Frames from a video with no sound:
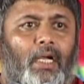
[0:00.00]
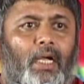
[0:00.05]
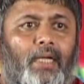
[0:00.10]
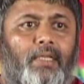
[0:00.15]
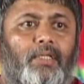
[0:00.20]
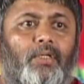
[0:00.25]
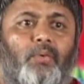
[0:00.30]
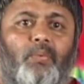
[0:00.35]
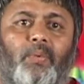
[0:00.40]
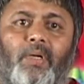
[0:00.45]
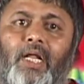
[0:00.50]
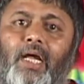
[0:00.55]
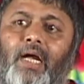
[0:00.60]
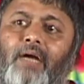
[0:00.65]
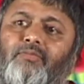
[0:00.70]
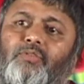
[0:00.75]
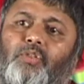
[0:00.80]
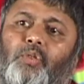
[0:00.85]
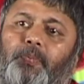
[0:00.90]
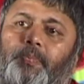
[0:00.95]
And you will
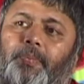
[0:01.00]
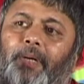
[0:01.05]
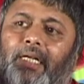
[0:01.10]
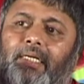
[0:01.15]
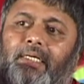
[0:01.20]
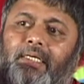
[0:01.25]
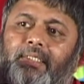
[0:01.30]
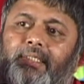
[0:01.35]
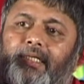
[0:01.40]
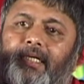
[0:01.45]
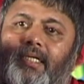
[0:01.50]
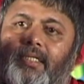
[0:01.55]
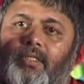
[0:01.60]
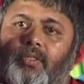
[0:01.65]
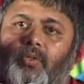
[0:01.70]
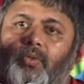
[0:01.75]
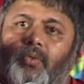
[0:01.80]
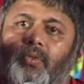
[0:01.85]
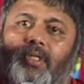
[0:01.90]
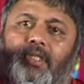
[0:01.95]
have to
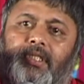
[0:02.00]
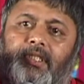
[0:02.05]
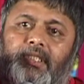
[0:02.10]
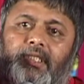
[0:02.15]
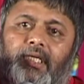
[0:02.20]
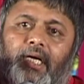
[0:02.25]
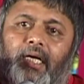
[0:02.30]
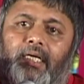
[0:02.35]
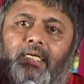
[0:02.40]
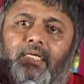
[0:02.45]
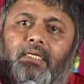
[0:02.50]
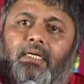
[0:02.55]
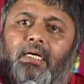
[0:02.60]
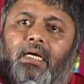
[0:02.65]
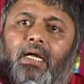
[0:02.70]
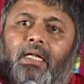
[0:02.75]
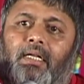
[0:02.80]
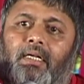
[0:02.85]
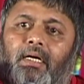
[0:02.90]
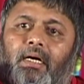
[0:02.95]
penetrate, go inside
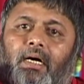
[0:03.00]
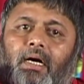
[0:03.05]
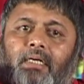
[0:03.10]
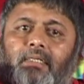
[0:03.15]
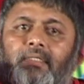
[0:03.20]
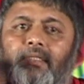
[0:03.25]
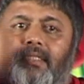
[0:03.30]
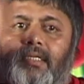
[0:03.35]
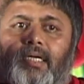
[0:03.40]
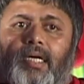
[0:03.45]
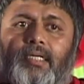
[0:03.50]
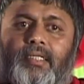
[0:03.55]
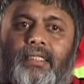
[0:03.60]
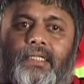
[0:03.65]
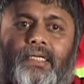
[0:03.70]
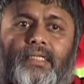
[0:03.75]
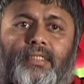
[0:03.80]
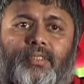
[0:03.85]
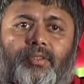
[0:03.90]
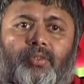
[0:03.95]
and untie
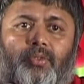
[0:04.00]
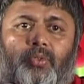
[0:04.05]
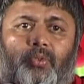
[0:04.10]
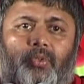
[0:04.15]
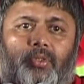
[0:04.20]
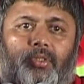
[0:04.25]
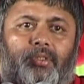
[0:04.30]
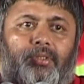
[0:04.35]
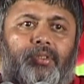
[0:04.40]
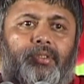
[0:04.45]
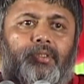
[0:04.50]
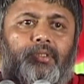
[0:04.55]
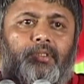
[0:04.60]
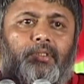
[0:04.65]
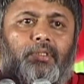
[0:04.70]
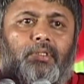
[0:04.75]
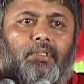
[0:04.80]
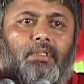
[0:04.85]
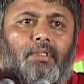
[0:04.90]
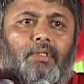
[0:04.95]
that root,
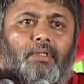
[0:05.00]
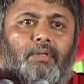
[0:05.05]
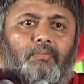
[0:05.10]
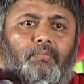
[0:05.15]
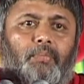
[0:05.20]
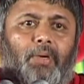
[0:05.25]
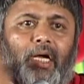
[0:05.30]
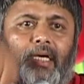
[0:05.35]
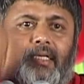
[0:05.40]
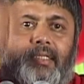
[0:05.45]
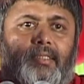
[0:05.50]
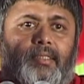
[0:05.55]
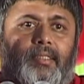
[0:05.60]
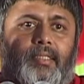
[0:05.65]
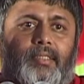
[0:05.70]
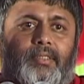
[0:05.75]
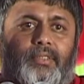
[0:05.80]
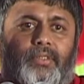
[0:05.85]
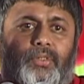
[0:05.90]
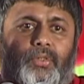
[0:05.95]
pluck
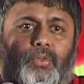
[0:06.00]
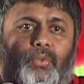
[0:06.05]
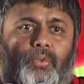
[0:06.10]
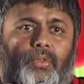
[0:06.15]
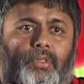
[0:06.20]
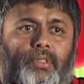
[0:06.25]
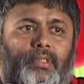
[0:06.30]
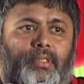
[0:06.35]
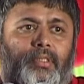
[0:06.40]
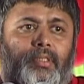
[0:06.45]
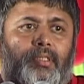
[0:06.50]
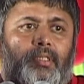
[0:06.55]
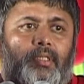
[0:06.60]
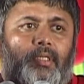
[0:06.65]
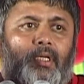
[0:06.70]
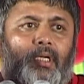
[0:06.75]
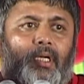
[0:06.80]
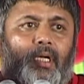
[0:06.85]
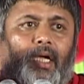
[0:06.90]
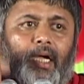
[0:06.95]
that root
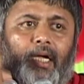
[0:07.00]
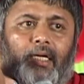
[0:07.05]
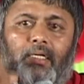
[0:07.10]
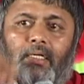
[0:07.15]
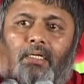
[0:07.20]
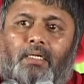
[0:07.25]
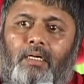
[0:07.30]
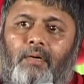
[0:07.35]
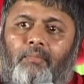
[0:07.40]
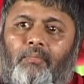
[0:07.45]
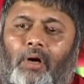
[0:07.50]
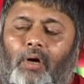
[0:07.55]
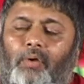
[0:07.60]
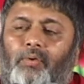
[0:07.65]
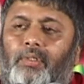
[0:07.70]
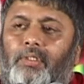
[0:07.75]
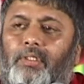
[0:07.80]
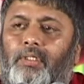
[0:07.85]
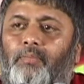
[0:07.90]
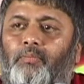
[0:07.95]
and come
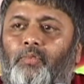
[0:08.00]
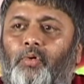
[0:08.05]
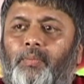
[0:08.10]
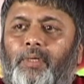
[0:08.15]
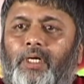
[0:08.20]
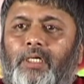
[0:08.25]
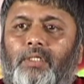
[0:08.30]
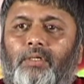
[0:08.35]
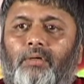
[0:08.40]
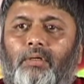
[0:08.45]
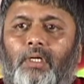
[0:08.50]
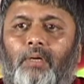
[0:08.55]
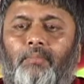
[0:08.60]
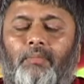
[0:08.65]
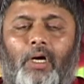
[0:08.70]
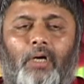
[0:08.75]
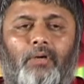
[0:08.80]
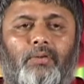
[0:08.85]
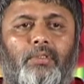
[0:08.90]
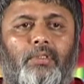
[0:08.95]
out. The moment you
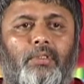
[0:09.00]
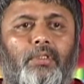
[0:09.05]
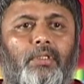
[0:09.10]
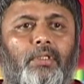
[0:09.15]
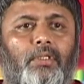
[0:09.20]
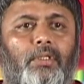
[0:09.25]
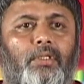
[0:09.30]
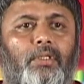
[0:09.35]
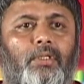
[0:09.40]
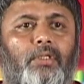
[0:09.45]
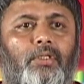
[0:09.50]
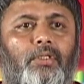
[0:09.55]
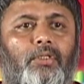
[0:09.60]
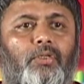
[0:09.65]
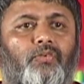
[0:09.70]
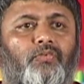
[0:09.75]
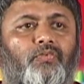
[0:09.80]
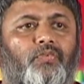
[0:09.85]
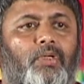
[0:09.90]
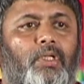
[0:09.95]
come out,
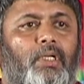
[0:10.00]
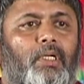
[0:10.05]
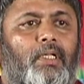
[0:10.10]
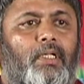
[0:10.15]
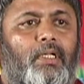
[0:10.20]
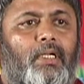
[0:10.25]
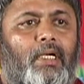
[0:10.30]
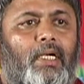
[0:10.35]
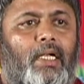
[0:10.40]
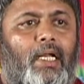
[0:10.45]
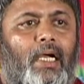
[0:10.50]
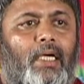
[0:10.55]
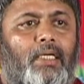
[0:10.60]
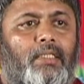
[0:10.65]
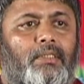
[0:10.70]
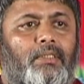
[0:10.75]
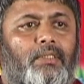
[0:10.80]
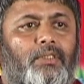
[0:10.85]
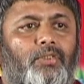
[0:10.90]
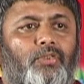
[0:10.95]
you feel
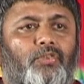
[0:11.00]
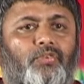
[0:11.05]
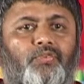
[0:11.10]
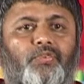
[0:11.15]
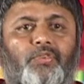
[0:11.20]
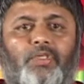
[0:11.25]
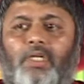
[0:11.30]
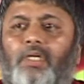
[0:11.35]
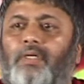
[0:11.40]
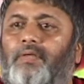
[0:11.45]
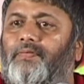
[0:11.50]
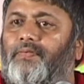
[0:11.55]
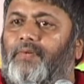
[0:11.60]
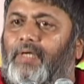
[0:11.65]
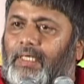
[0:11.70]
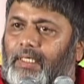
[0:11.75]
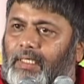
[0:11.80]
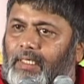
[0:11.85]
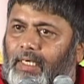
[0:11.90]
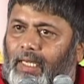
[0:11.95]
relaxed, you feel
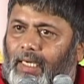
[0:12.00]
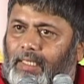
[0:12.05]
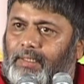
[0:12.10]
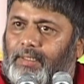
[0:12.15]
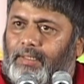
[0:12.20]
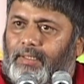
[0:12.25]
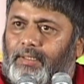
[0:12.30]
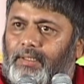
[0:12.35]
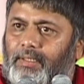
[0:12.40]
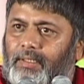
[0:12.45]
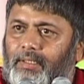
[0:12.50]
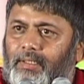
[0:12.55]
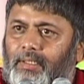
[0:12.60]
very light,